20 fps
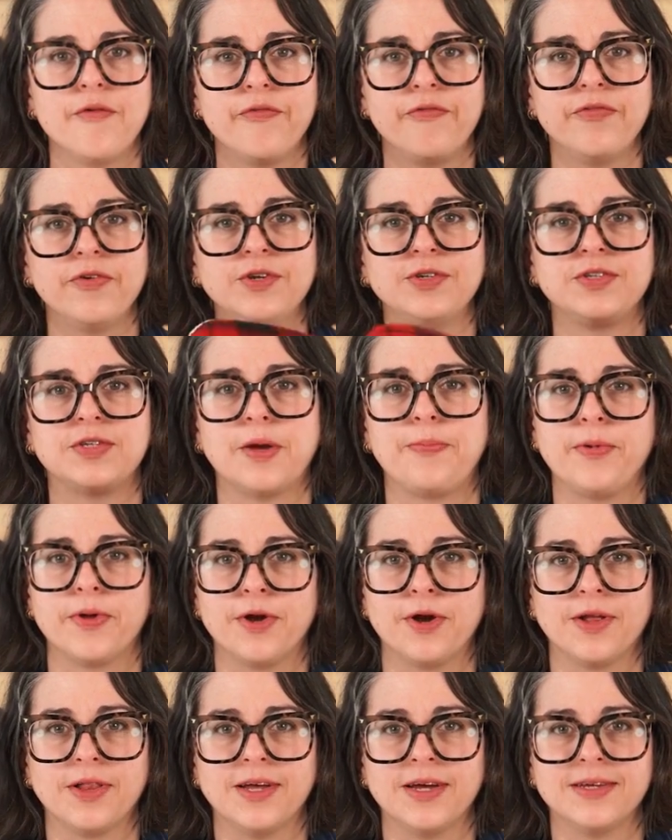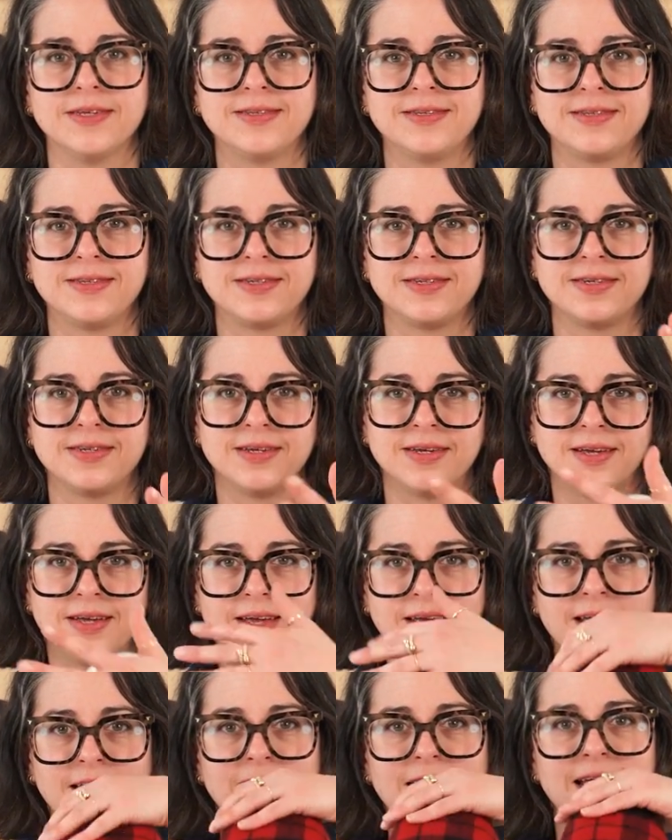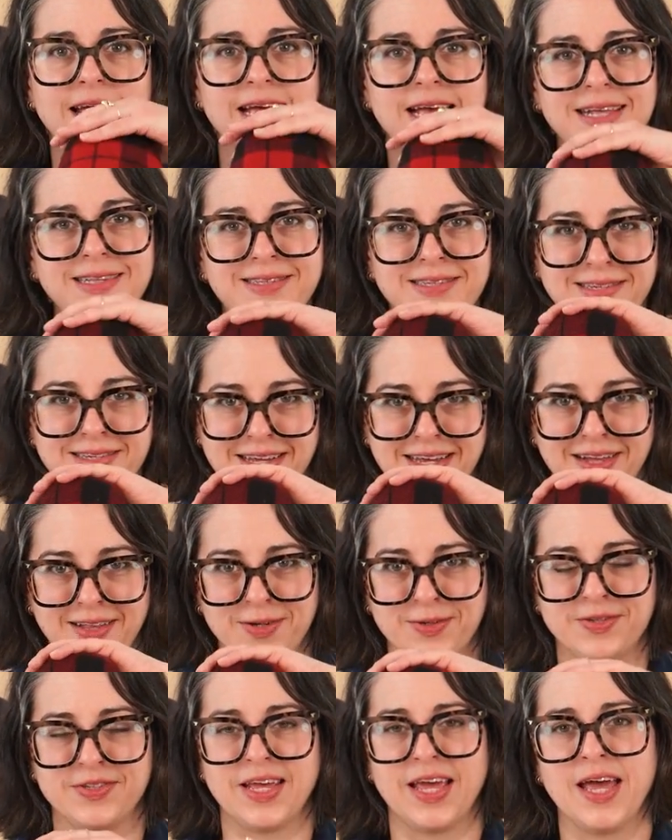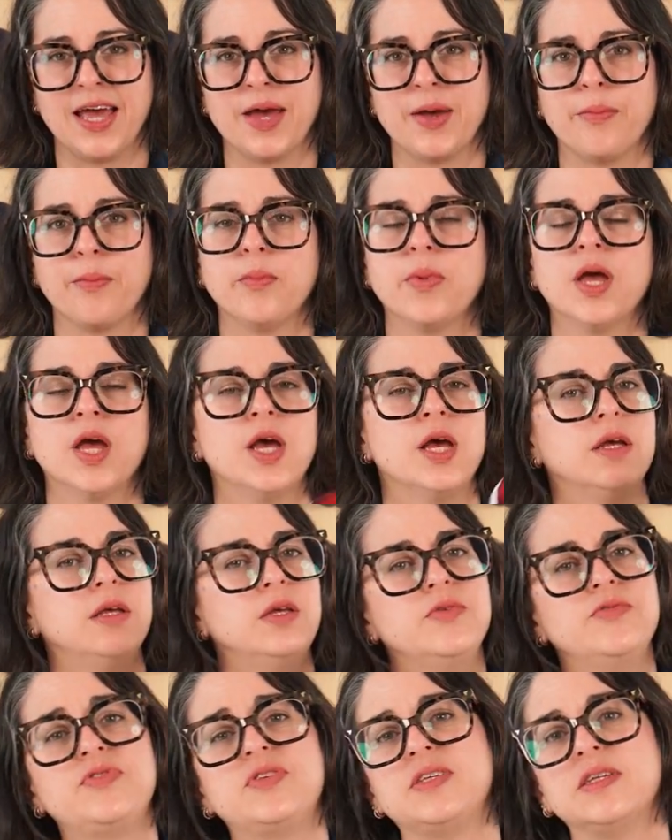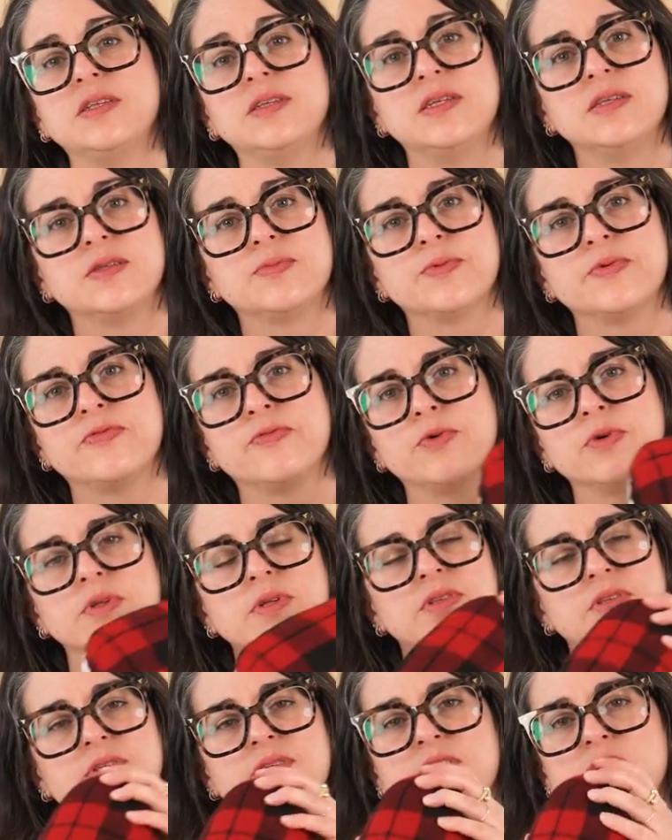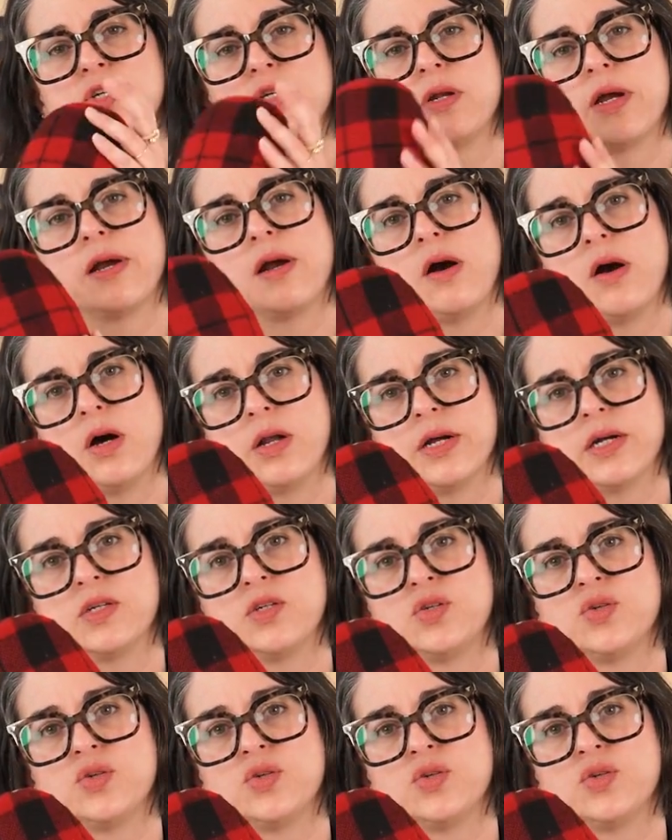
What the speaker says: First up on our list, it's a tailor's ham. You've seen these before. This is such an iconic